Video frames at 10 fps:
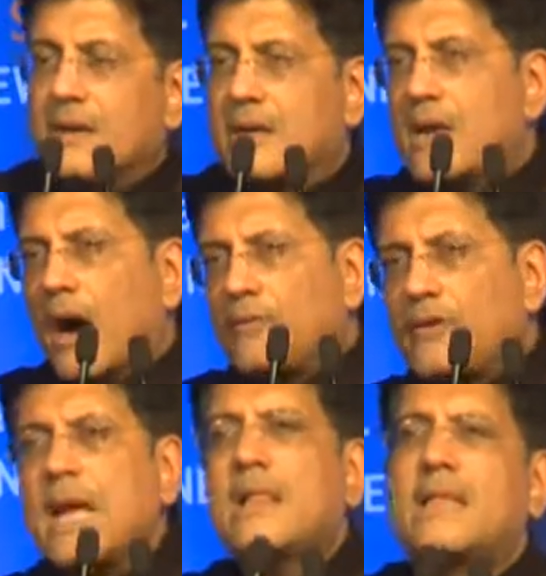
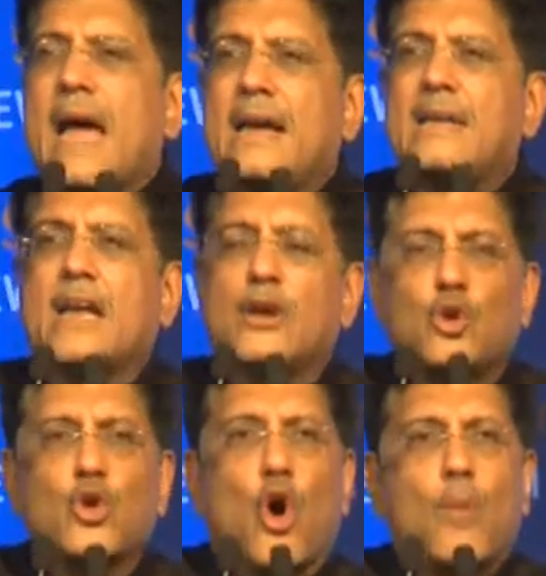dovetail that
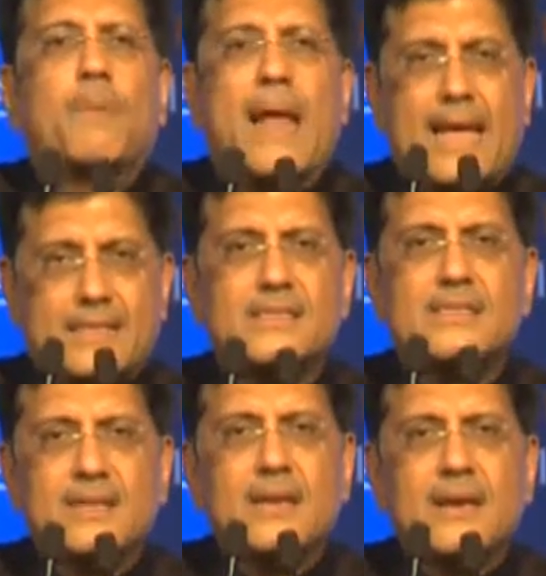into your
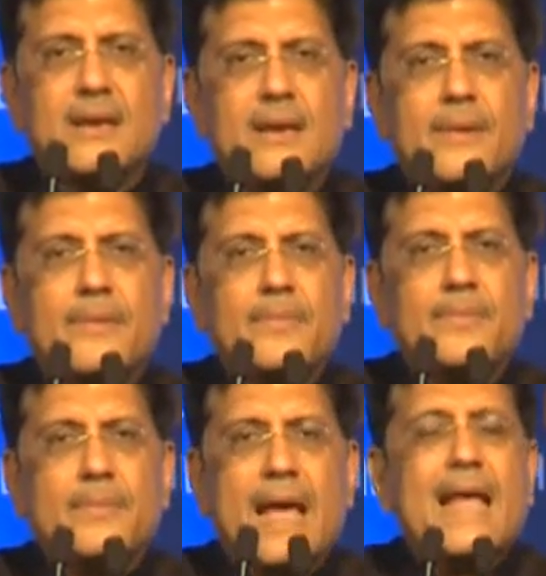plans,
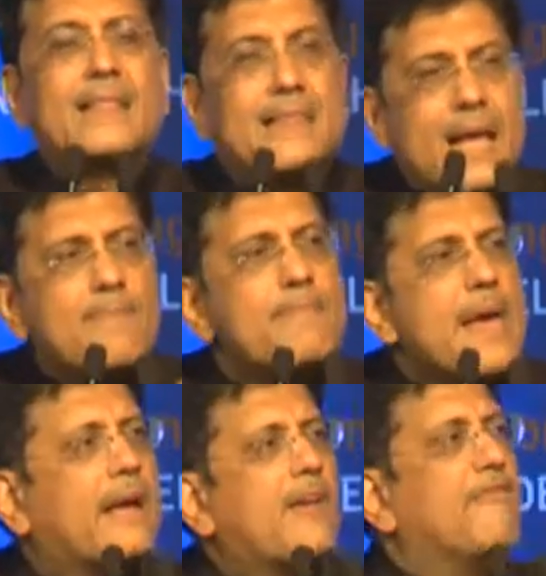and then
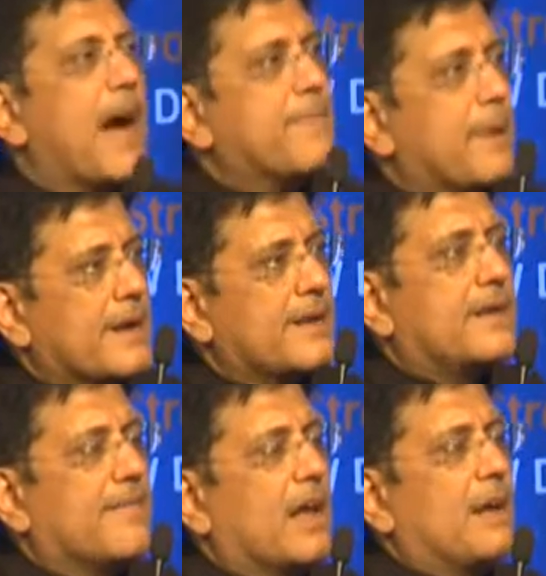make a vibrant
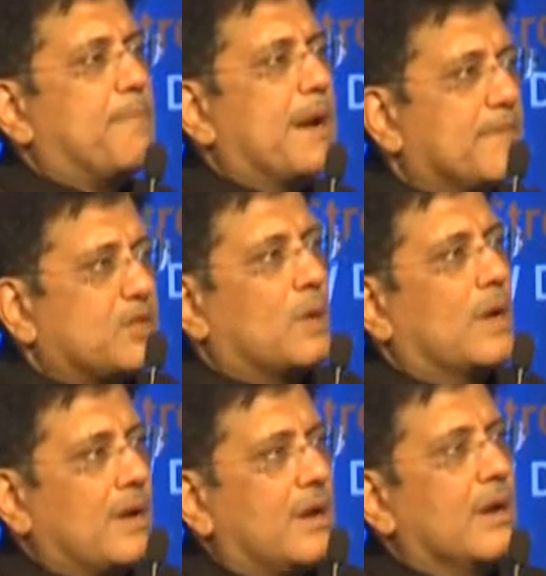development which
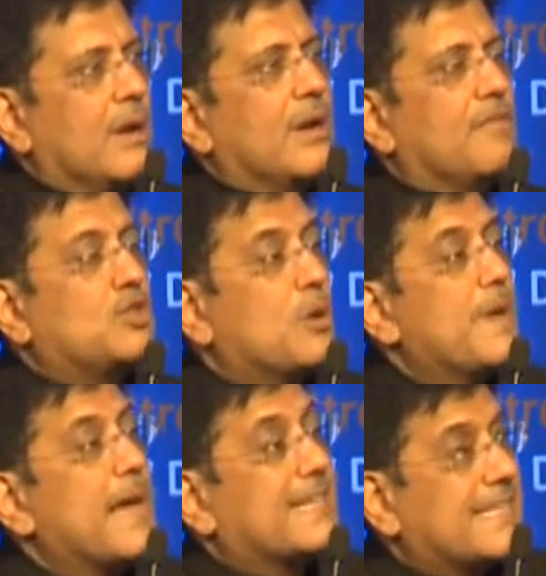will
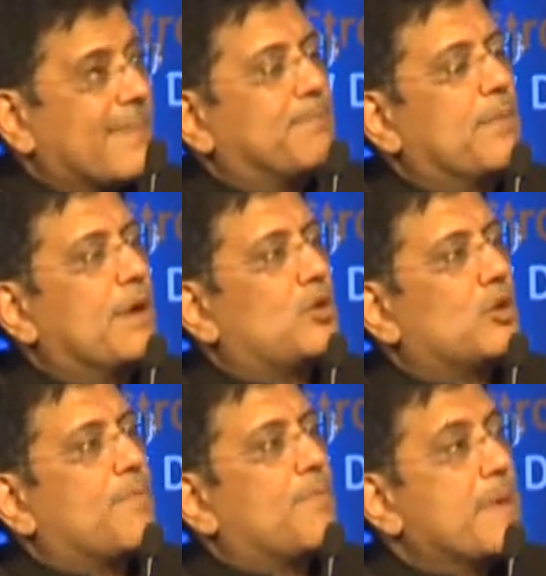be acceptable to
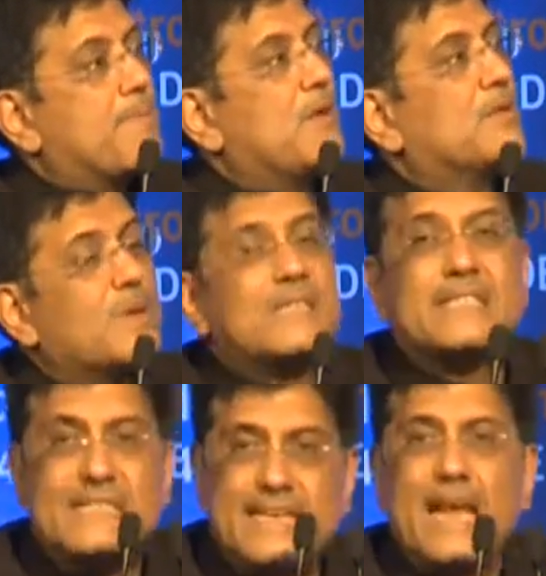the people, which will
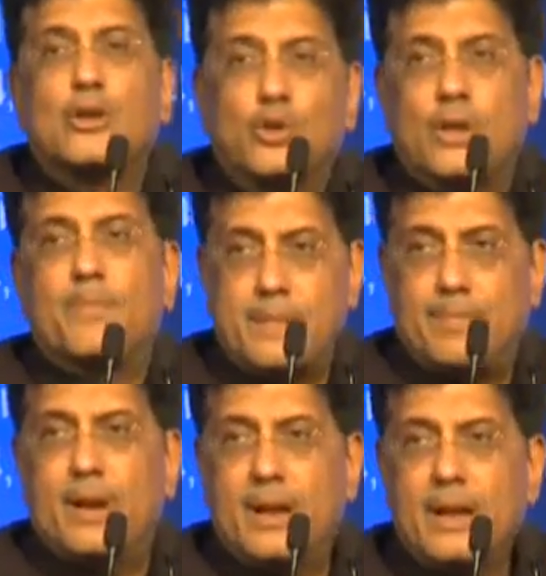sell to the people.